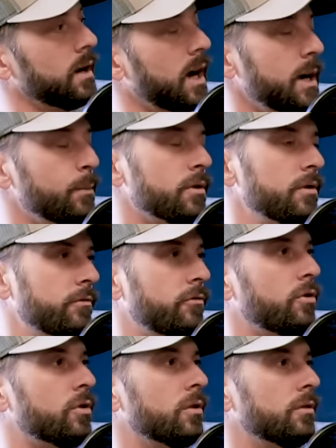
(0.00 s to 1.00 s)
hyper
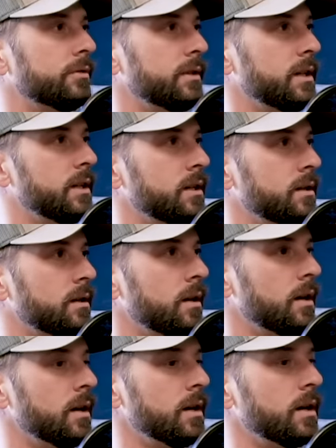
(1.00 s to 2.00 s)
involved in
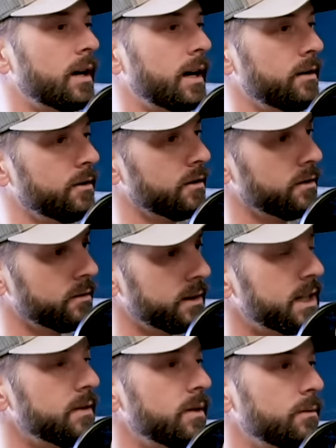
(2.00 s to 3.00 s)
either
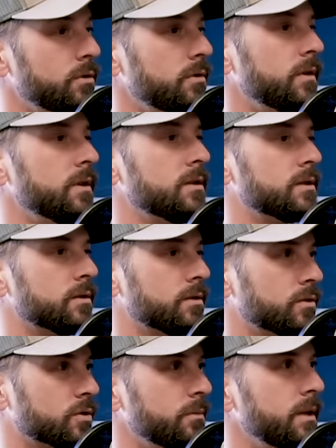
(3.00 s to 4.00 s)
TV, movies,
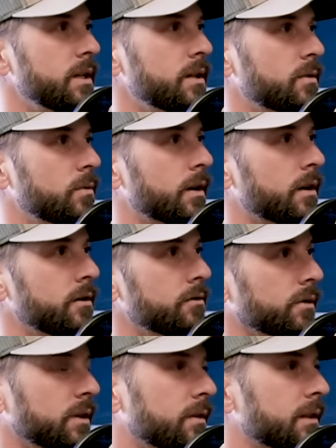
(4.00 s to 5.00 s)
social media, where you're
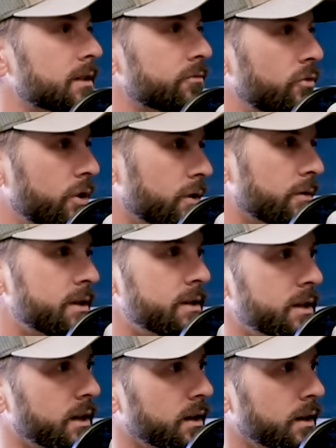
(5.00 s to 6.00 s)
living this
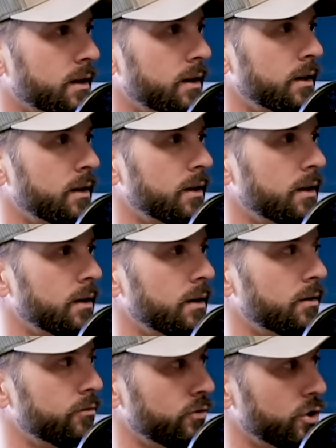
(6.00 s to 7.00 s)
voyeuristic
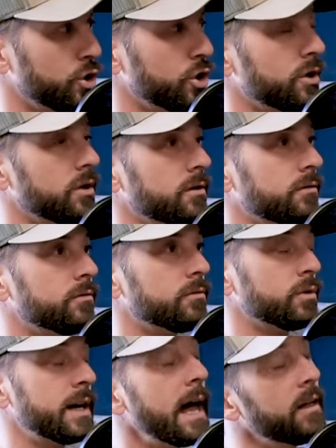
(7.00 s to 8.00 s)
yeah. version of
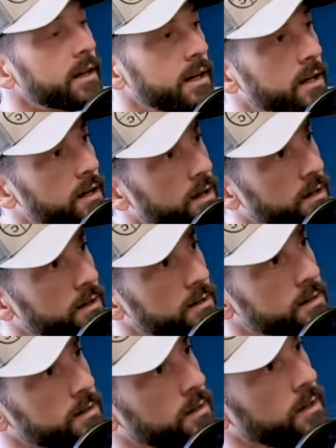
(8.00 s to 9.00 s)
reality. And
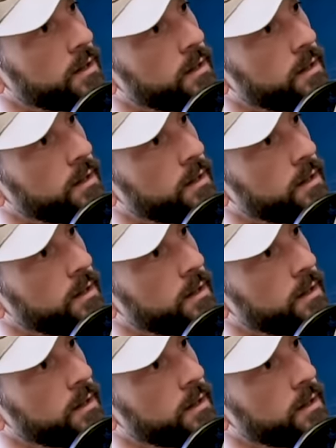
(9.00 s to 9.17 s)
it's